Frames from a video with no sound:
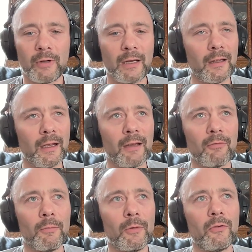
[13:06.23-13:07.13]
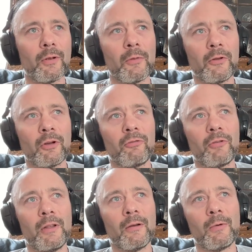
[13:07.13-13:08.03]
and it removes some of the
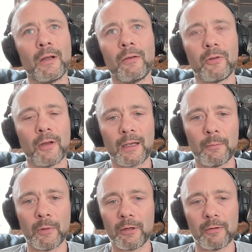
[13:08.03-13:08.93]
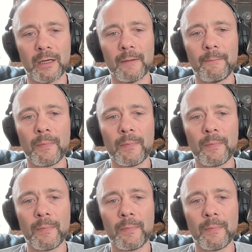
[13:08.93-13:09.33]
drudgery that when I was starting out my career,